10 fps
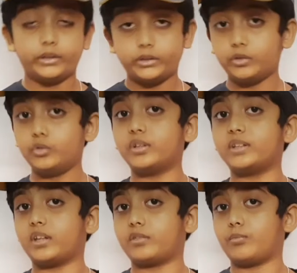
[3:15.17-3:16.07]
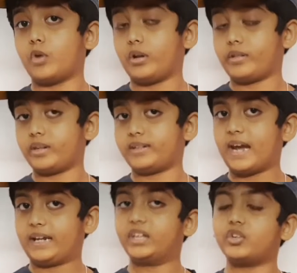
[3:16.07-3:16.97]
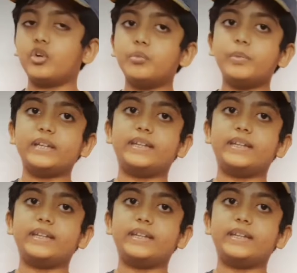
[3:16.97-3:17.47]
using the smallest attack. It could be